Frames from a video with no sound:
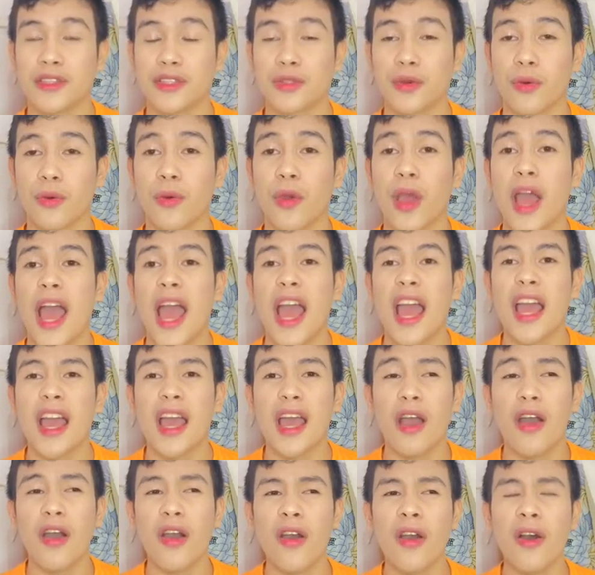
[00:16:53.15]
So
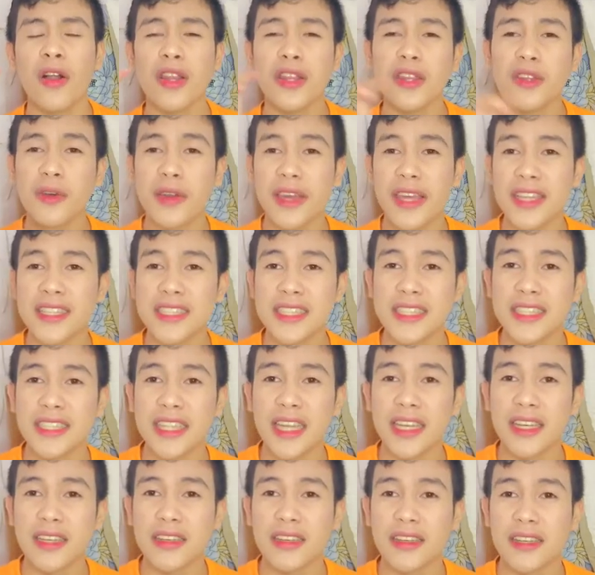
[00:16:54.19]
although
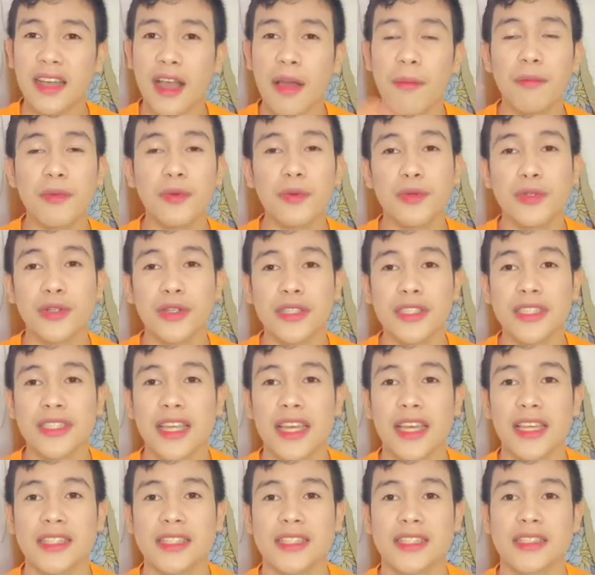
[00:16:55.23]
instant cup noodles
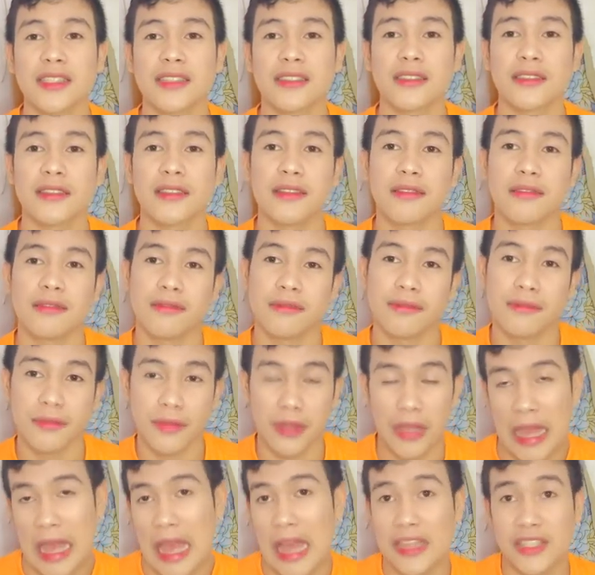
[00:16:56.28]
is
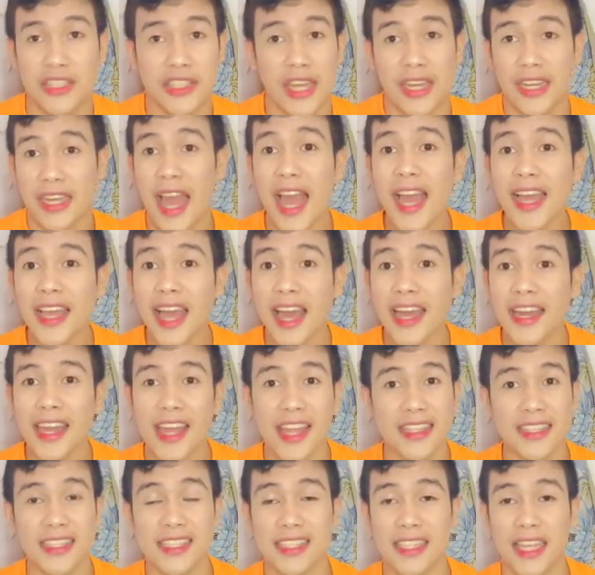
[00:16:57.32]
andyan ka agad,
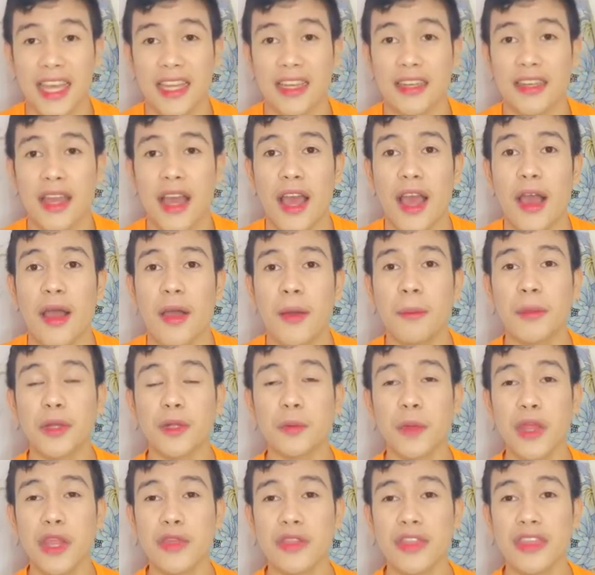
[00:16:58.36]
instant, but
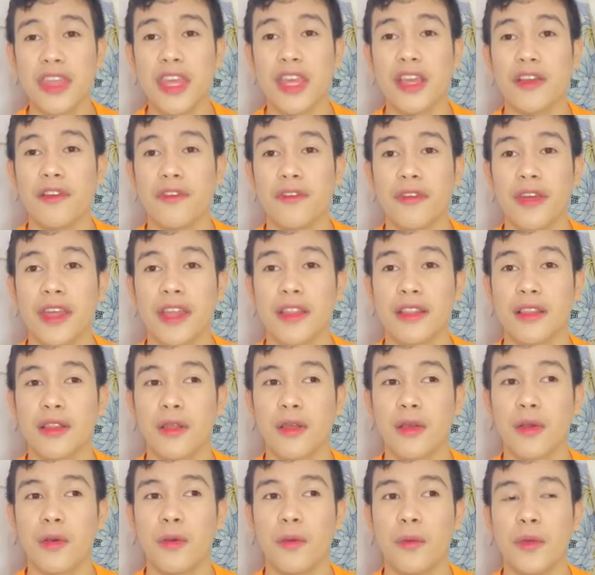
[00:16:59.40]
when you think of it,
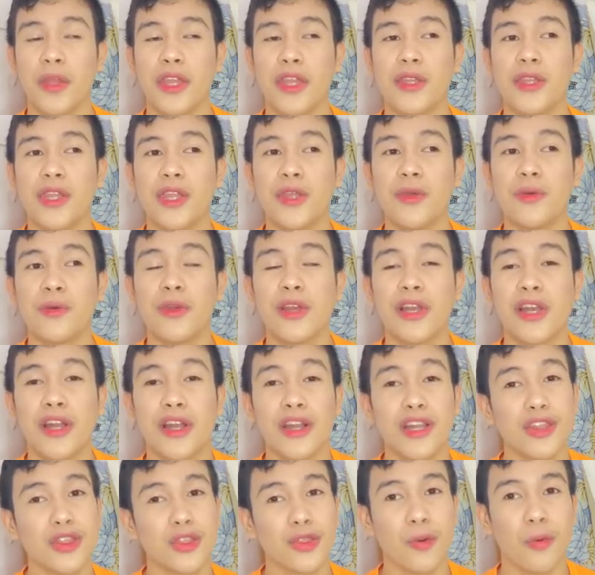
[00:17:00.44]
when you
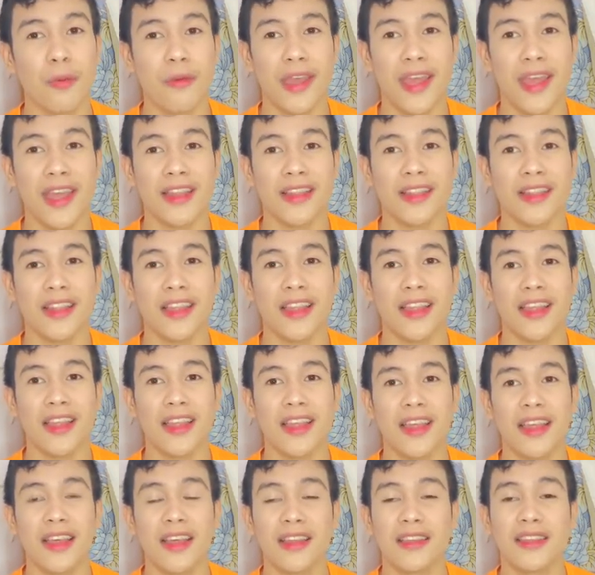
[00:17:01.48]
learn to wait,
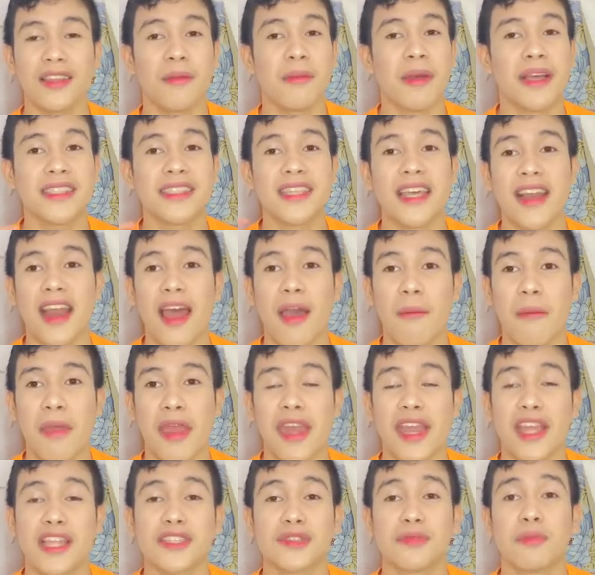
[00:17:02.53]
di ba, sa ramen,
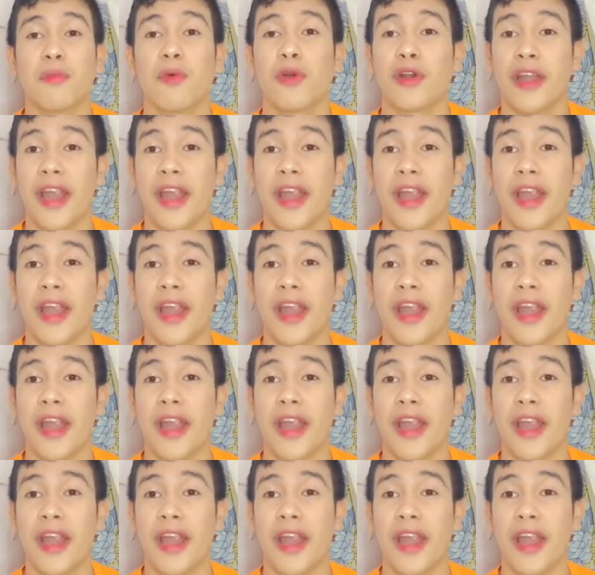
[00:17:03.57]
it's more